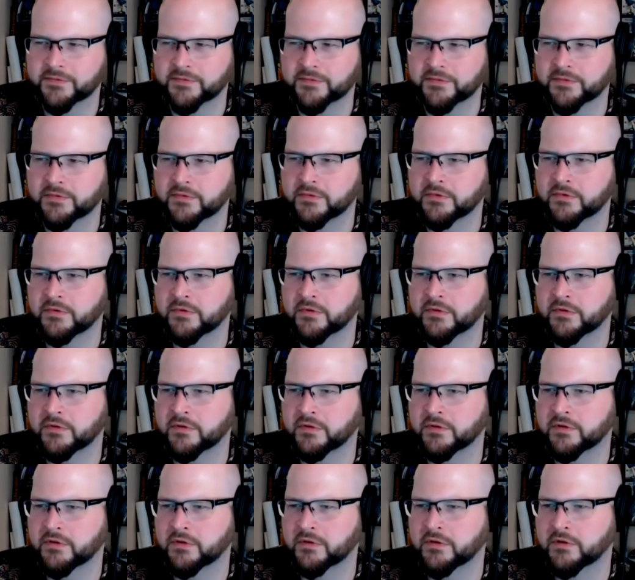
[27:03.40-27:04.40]

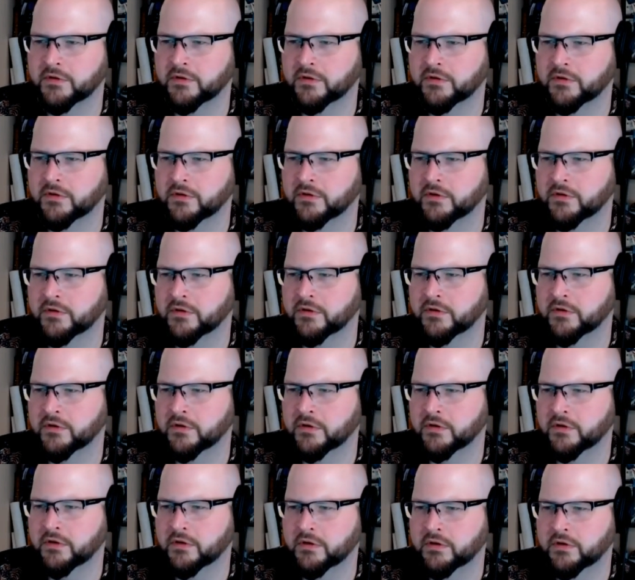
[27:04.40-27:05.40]

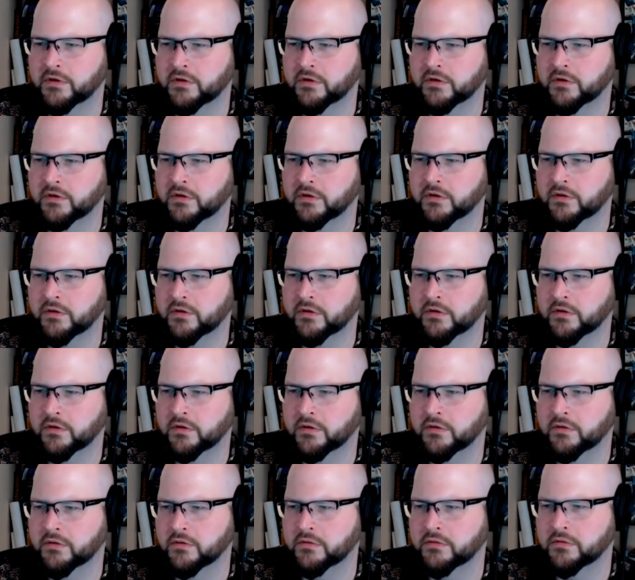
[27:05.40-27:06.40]

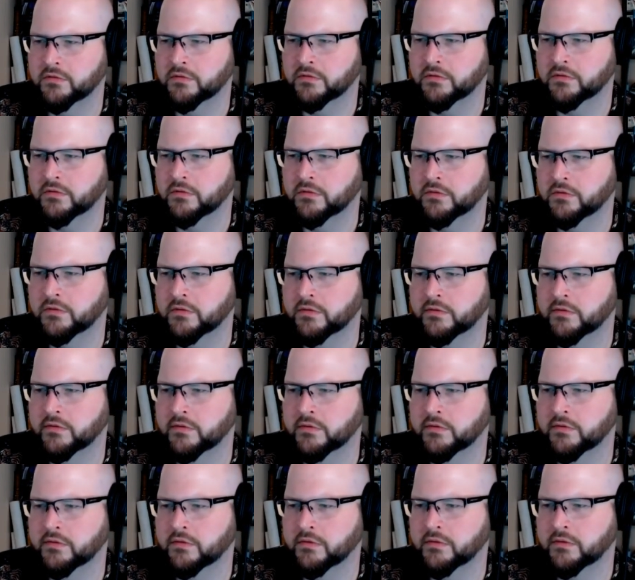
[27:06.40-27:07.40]

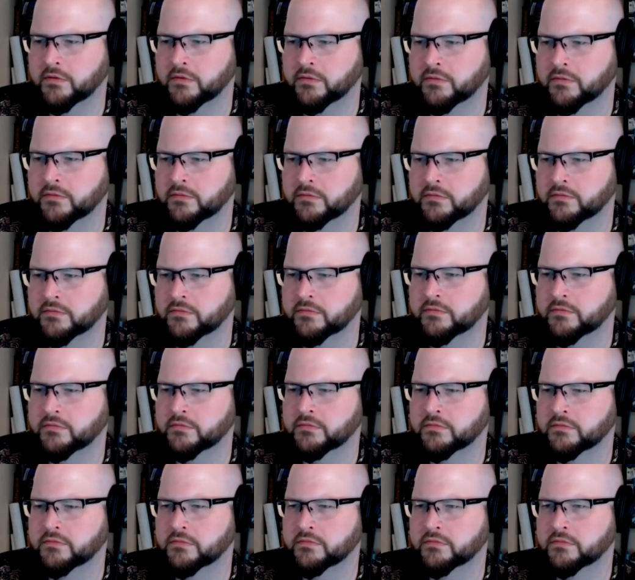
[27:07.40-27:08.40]

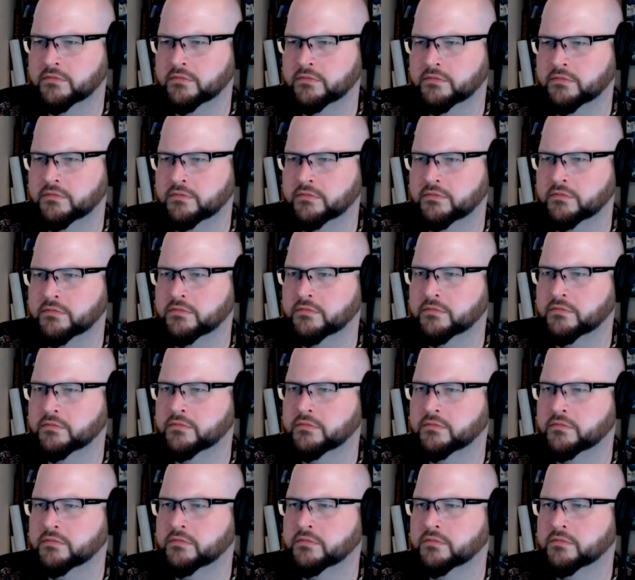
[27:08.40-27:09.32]
(silent)